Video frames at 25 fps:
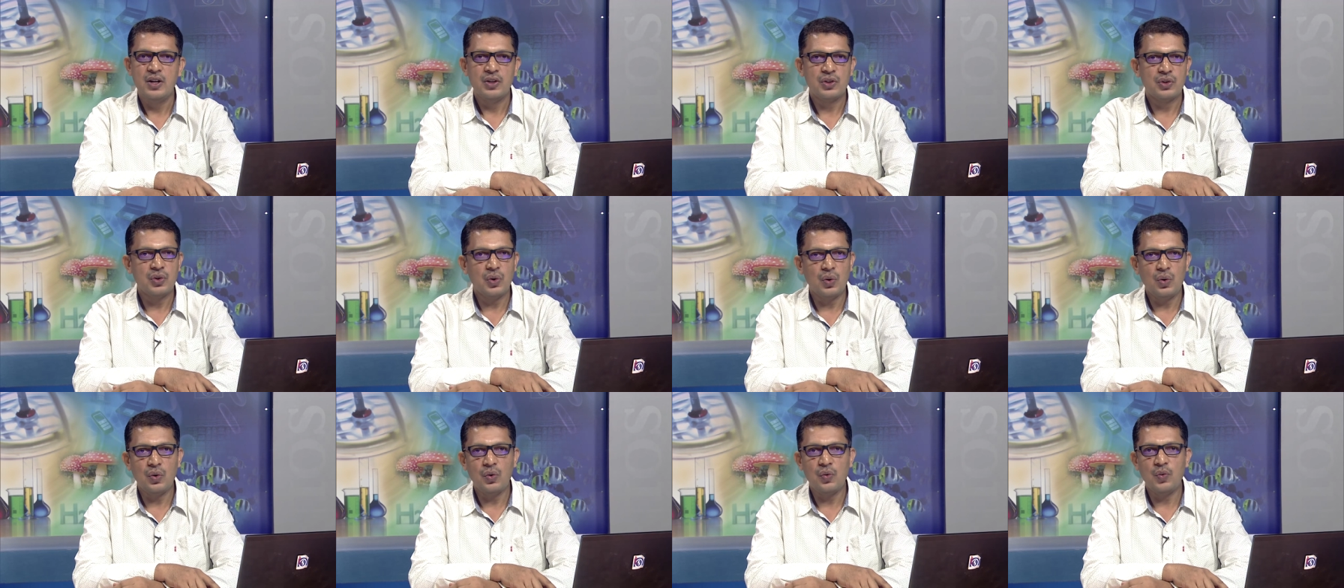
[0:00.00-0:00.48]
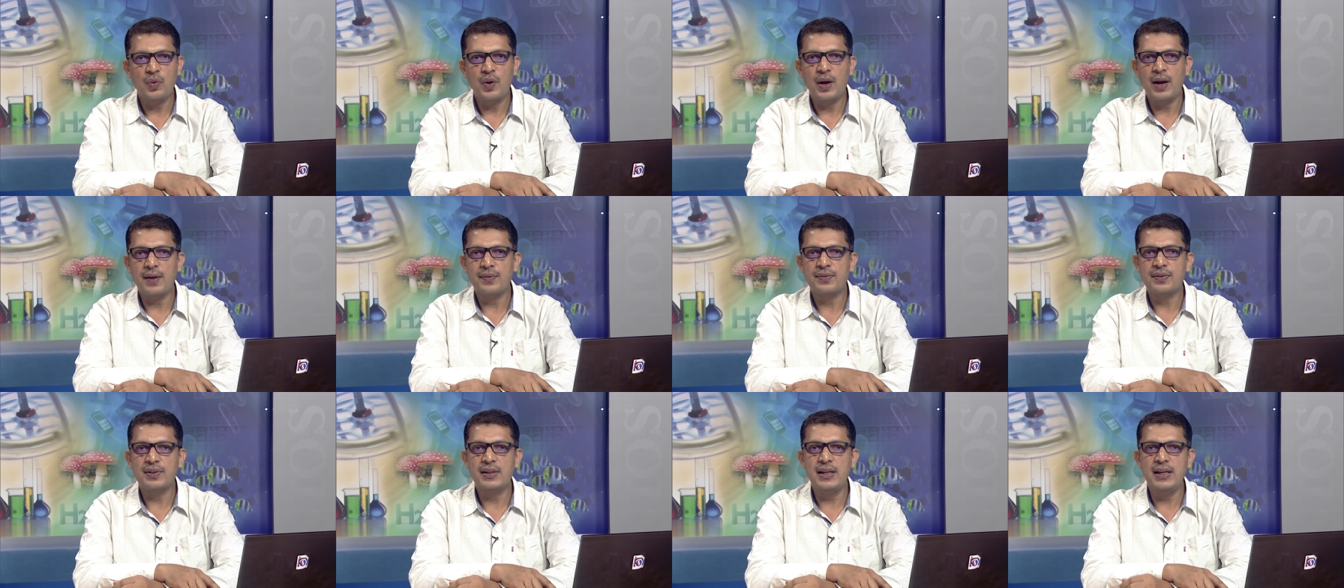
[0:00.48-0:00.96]
So, we
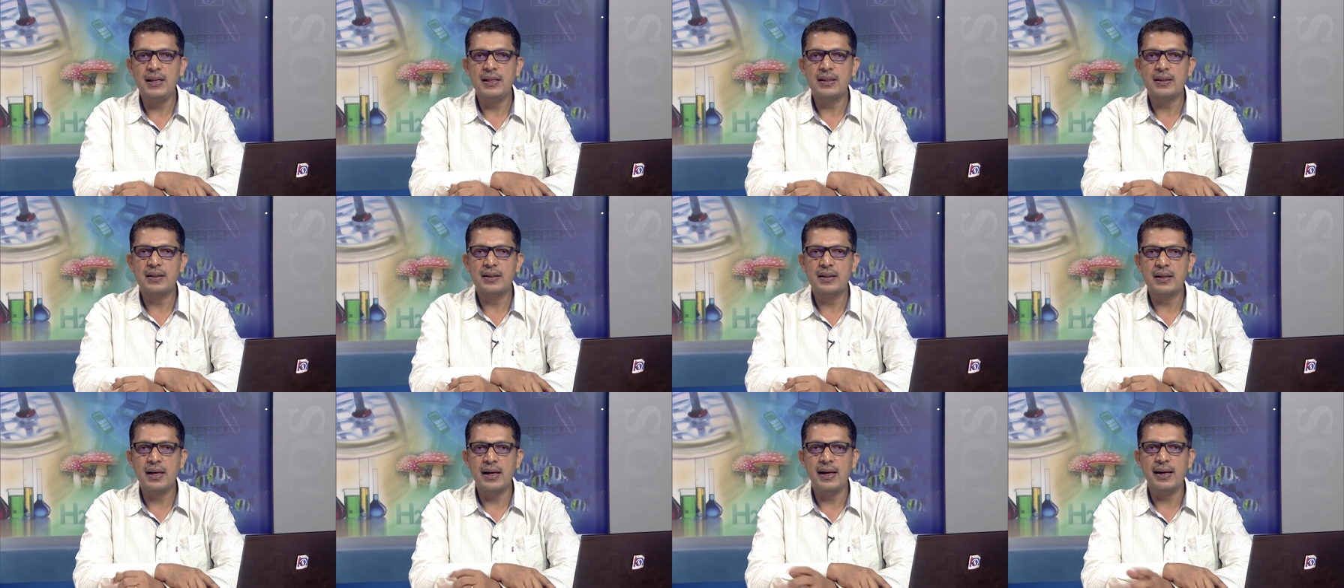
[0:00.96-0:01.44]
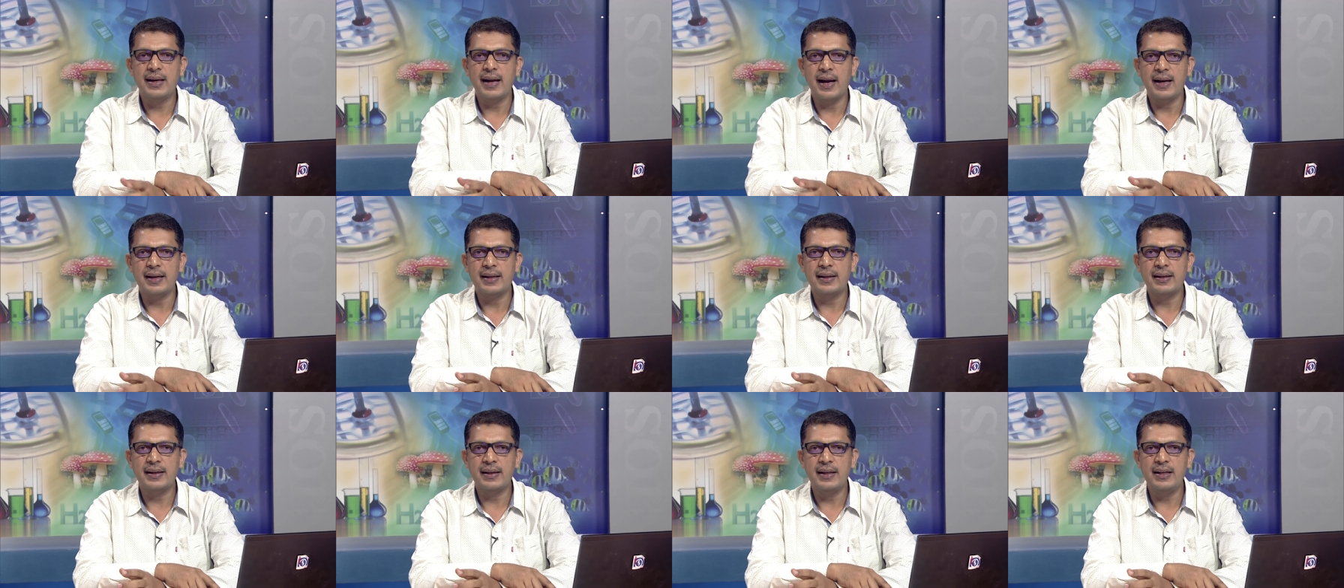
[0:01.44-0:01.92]
have seen three
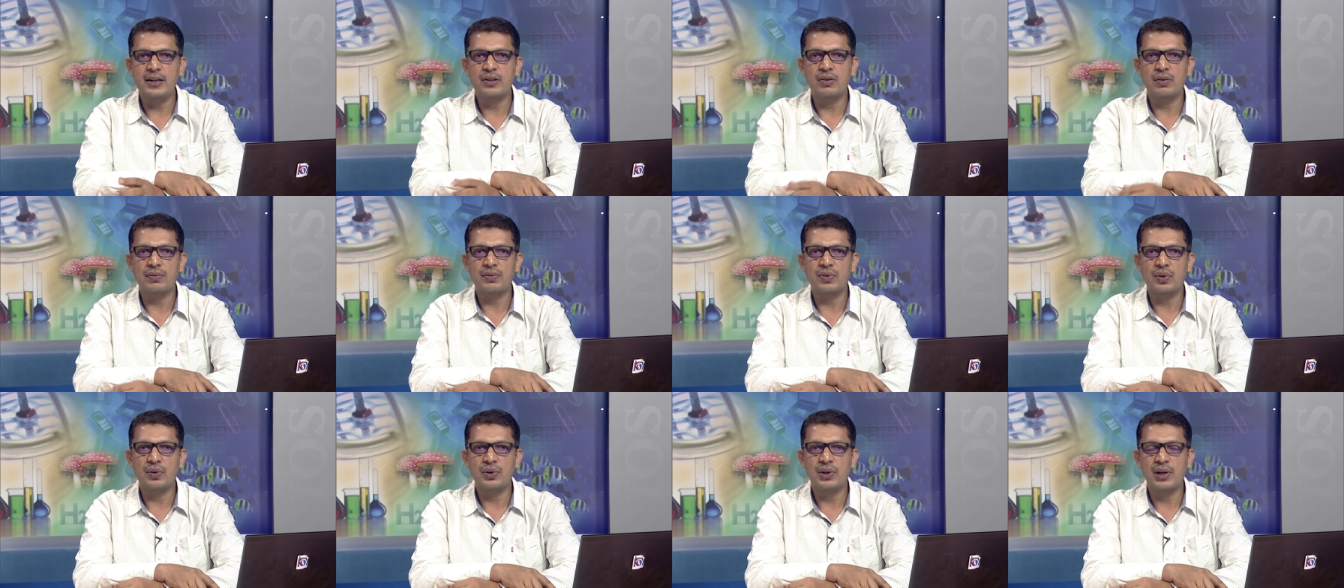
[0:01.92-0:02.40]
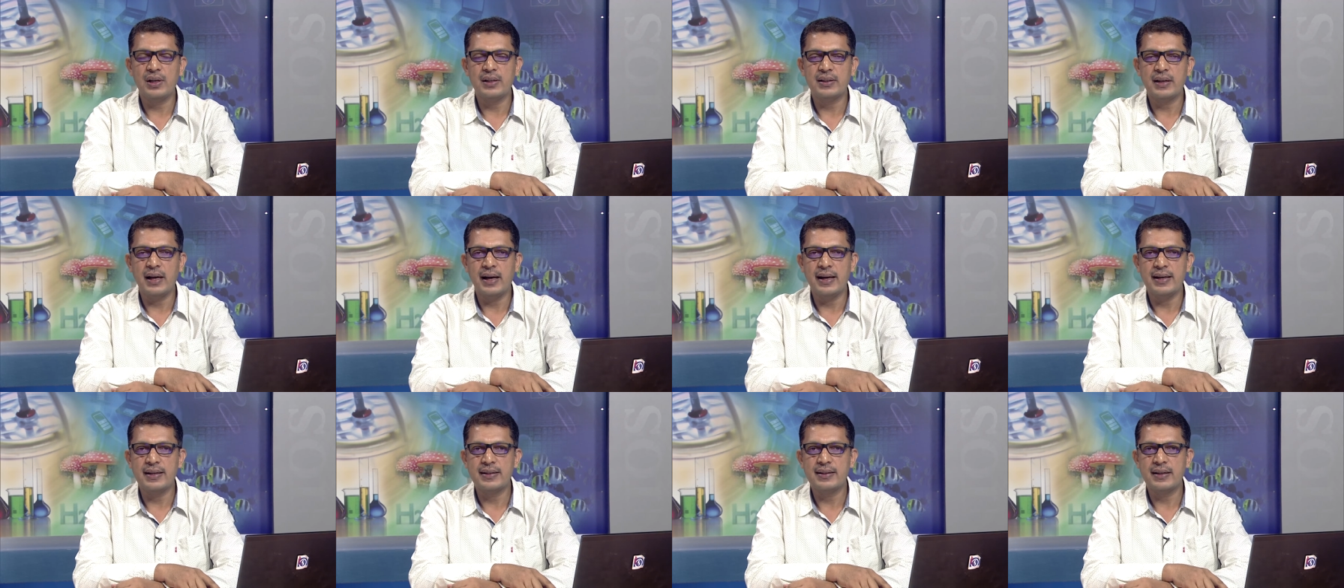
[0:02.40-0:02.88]
categories of social
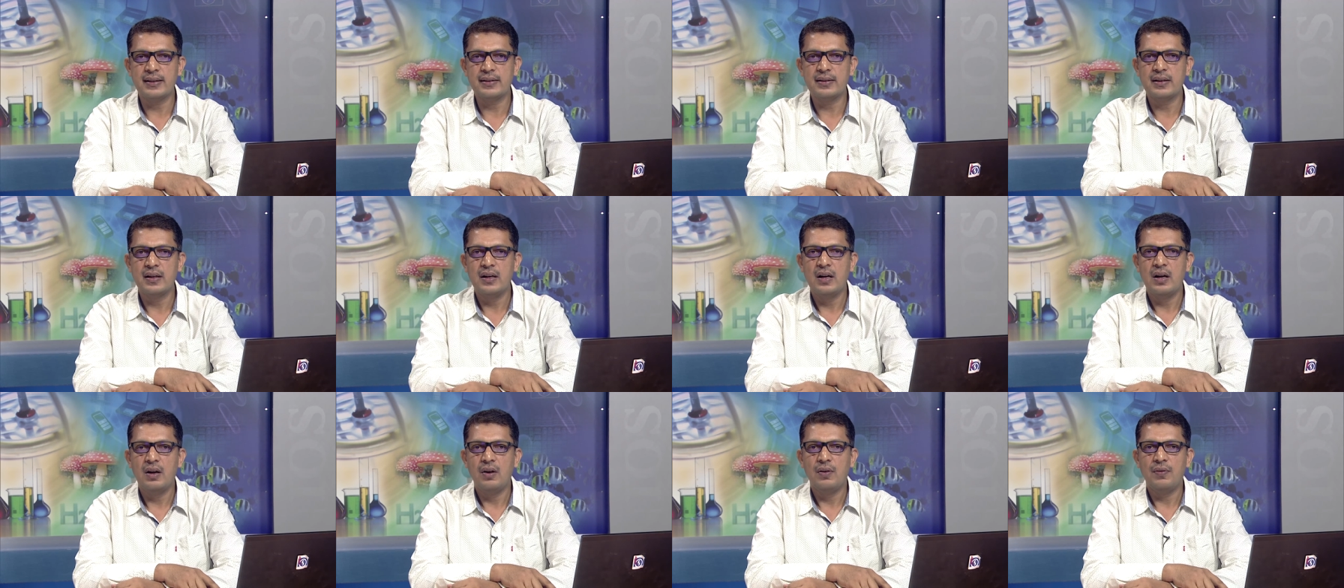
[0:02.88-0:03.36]
sciences.